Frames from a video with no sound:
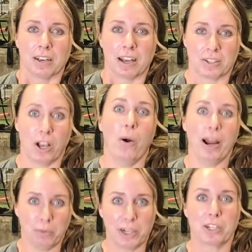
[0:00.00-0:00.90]
so I
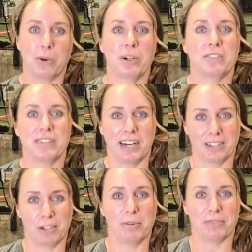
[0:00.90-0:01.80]
wish I would have stayed a
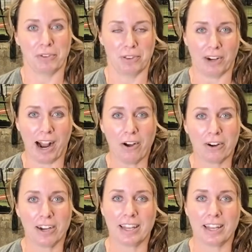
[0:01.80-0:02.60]
little bit further out.